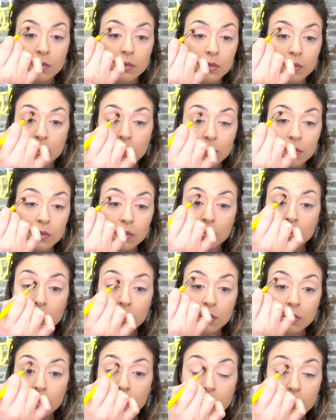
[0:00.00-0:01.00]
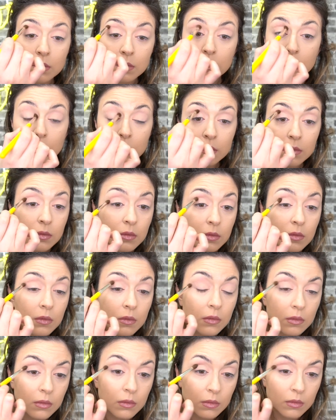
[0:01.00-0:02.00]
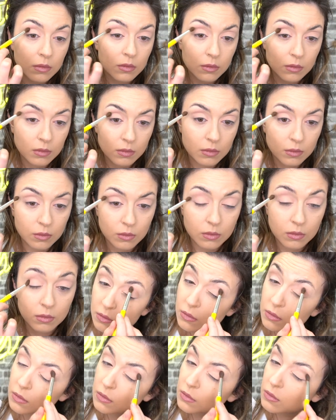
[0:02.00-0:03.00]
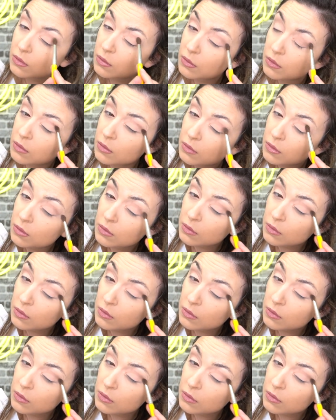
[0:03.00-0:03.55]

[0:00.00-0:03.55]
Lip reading: Nobody speaks.